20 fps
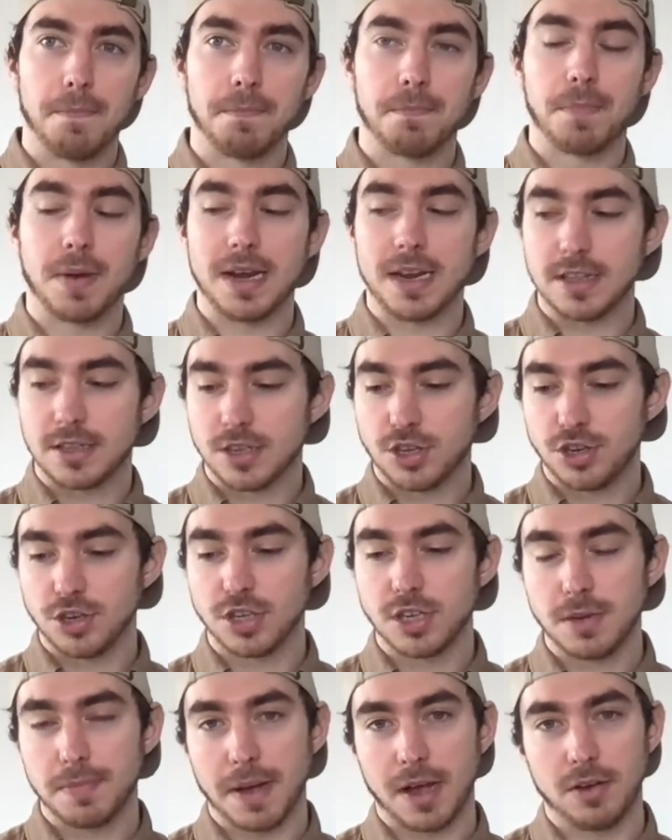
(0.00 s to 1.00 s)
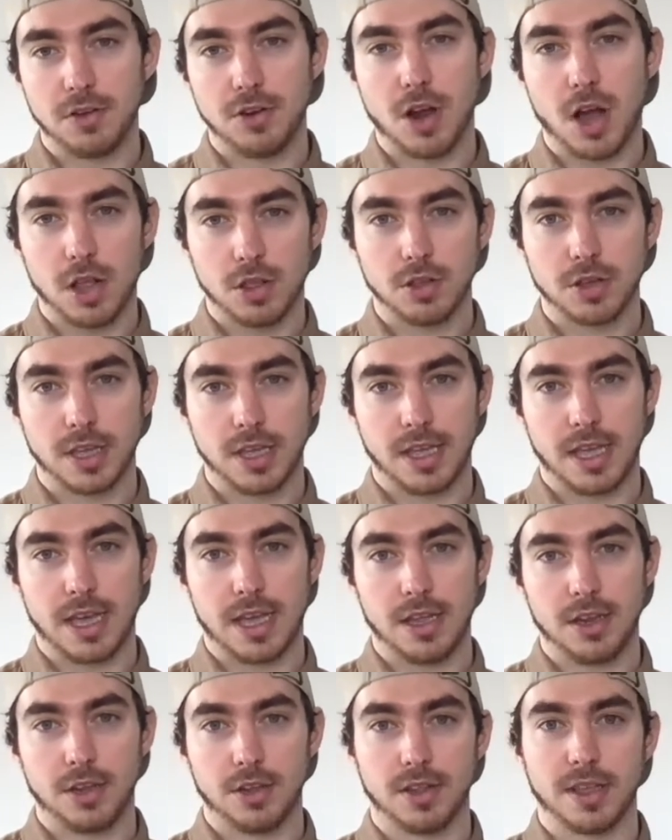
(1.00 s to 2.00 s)
But it's just about not looking
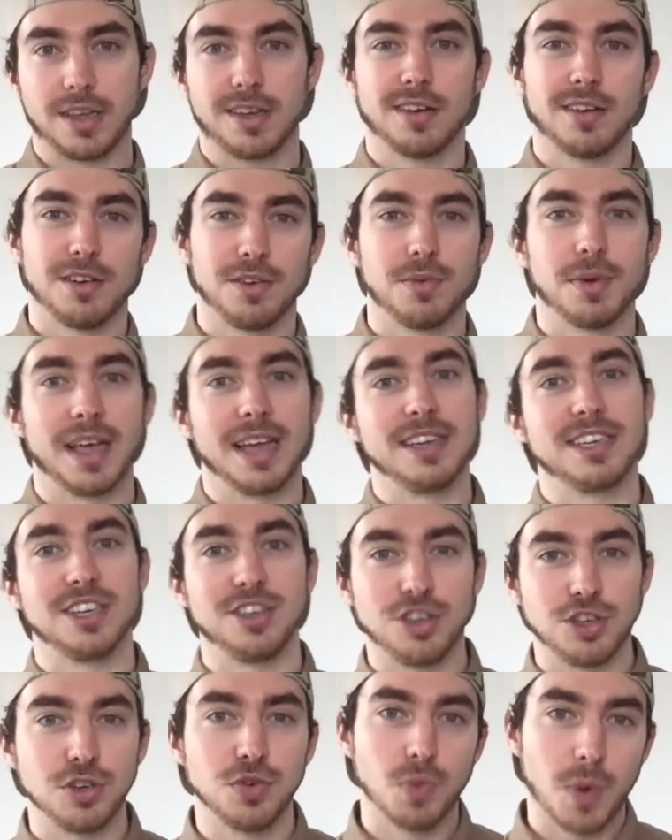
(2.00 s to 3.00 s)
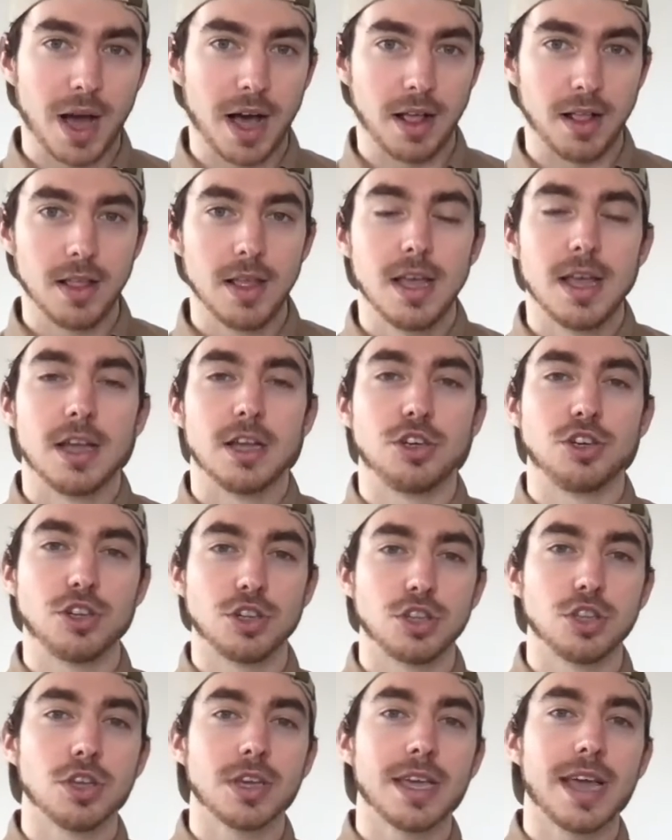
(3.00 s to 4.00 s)
at, like, oh, well, I didn't do well.
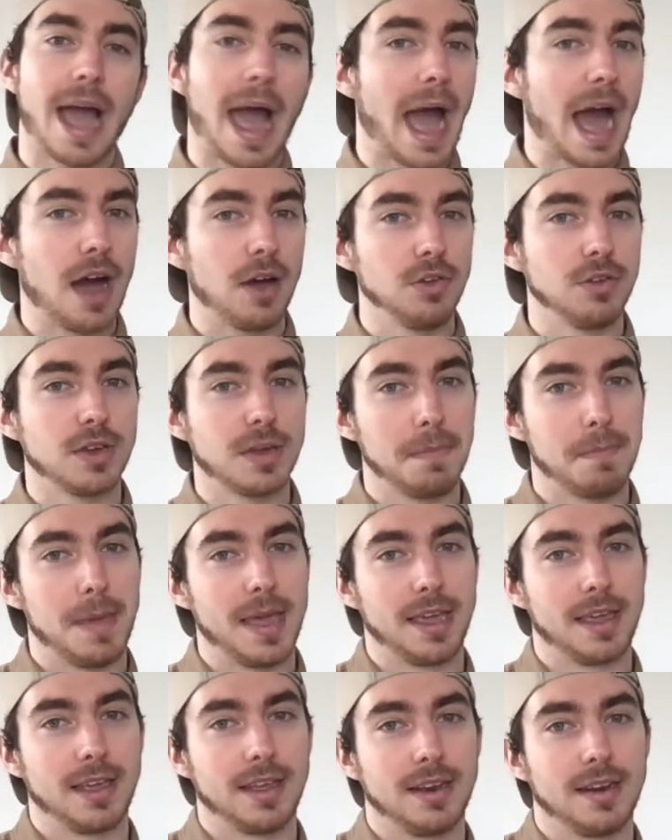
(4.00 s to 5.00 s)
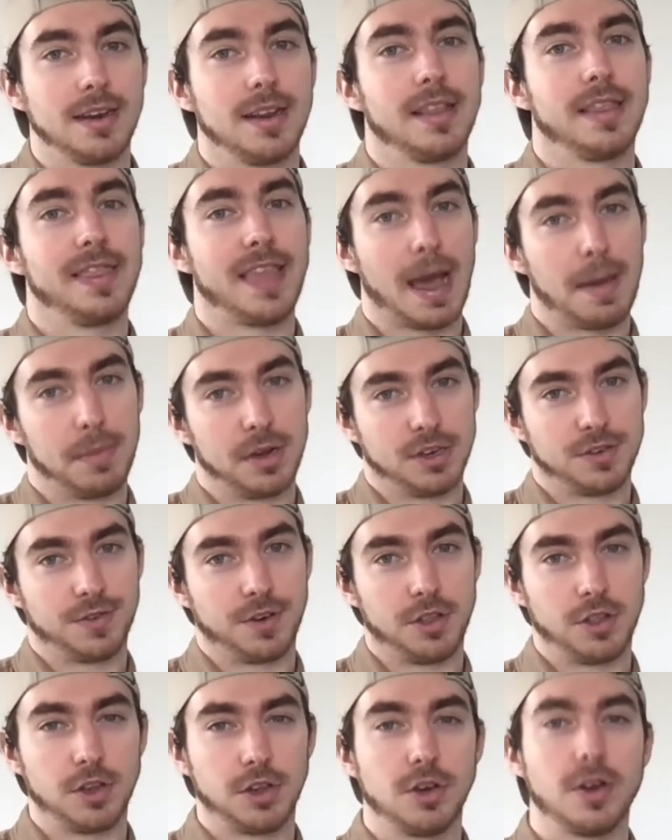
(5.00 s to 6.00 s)
Just look at how you can make it that much
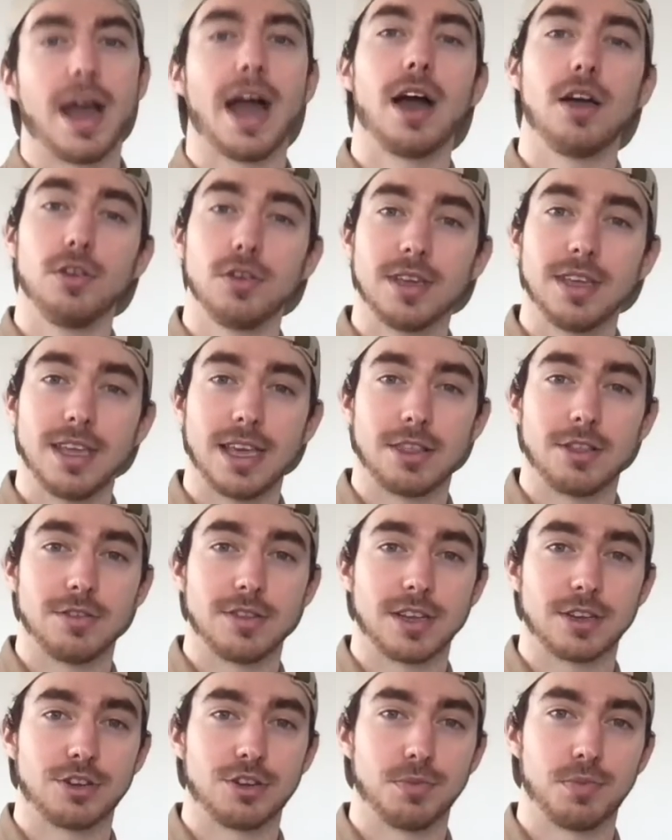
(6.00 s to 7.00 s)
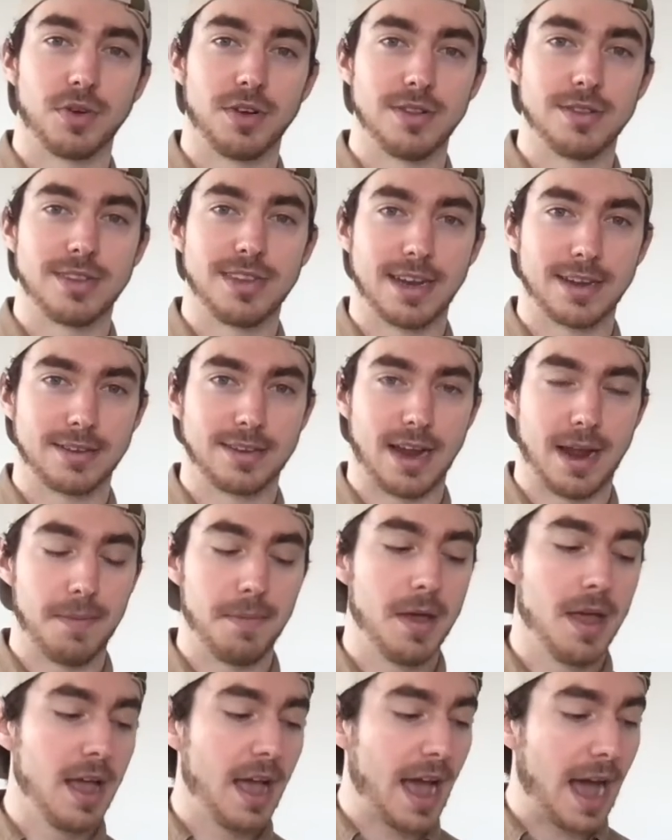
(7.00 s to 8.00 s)
further, how you can get those extra points next time,
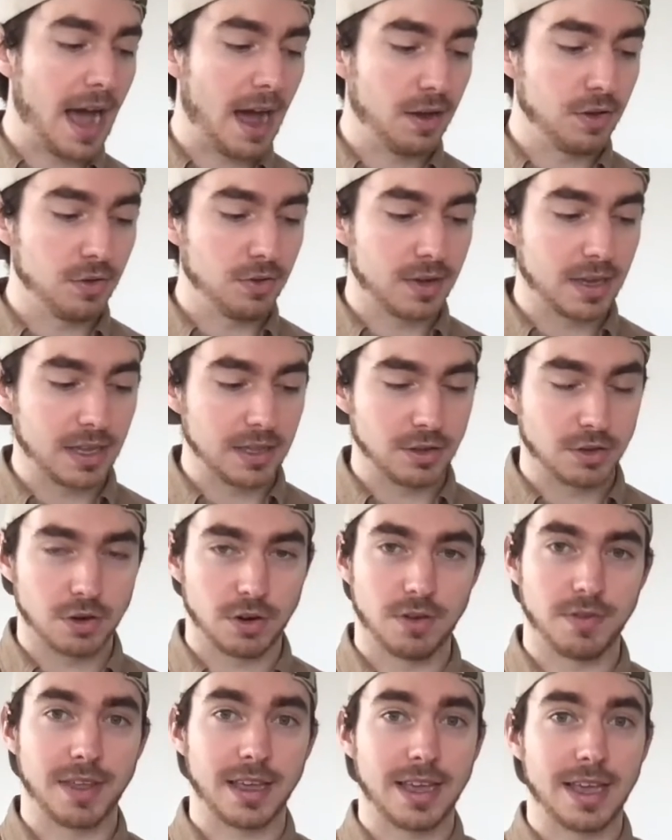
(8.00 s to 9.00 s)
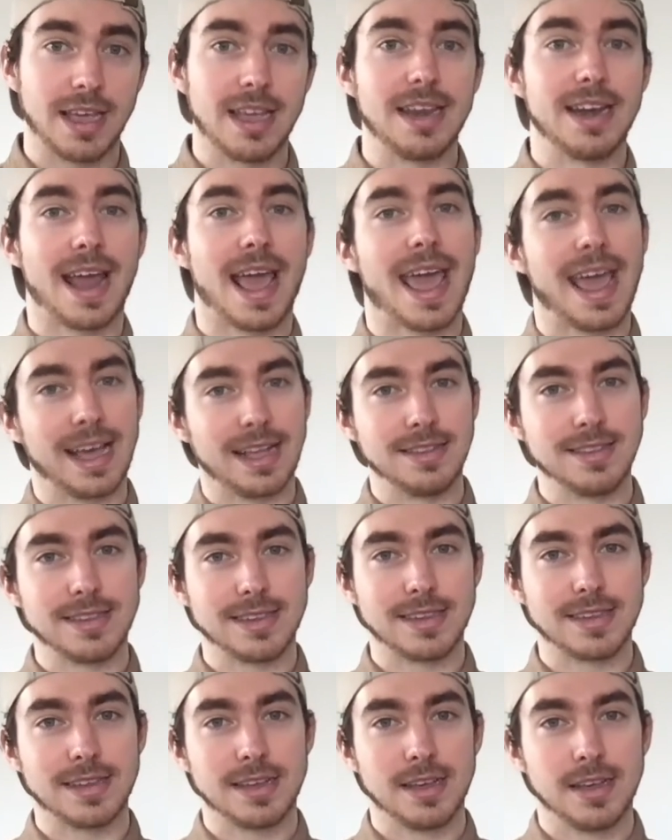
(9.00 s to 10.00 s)
how you can sort of like
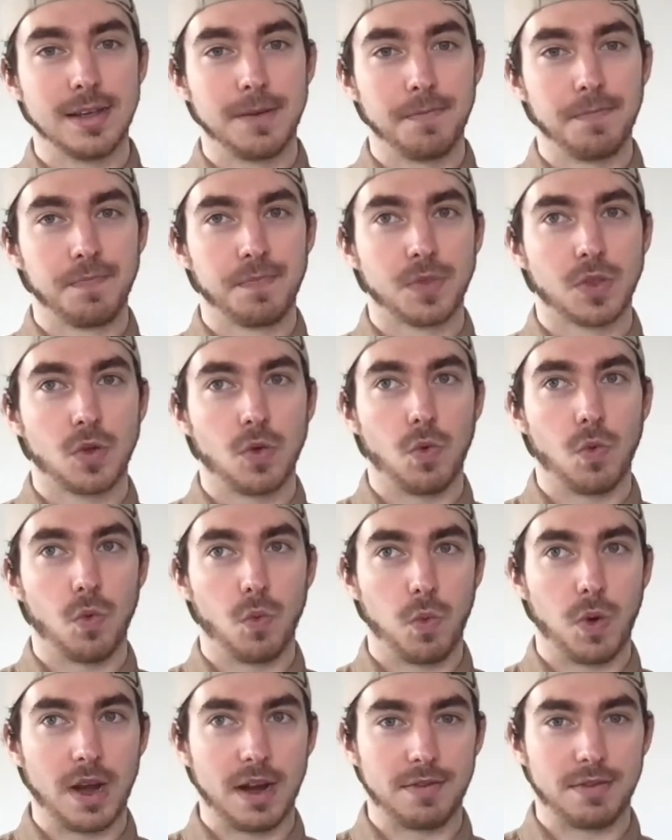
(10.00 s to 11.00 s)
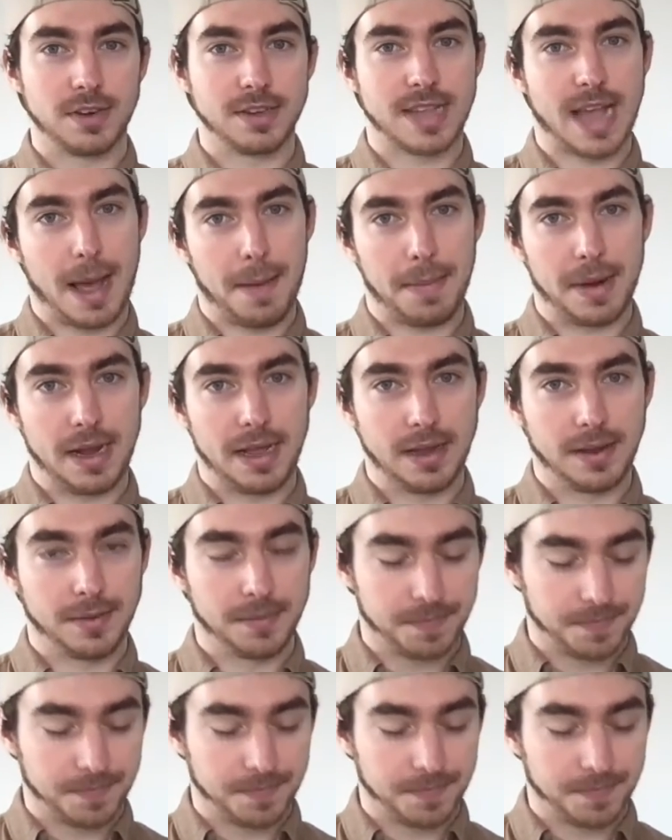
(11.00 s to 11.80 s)
enhance whatever is happening.